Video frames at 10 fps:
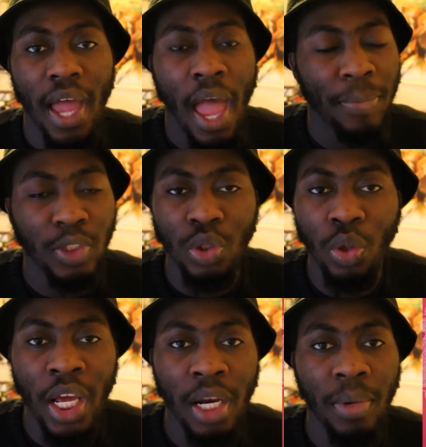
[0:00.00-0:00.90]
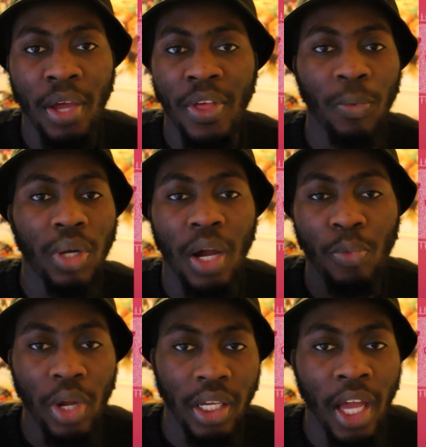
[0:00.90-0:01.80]
episode anime that will
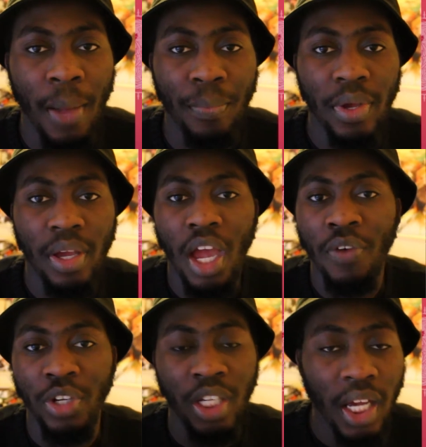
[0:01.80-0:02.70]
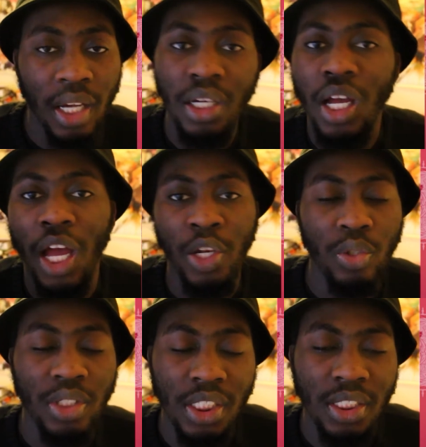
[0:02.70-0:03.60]
come every year, a
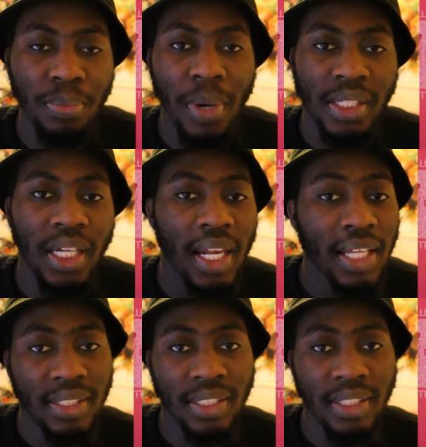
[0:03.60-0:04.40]
new season. But yeah, let's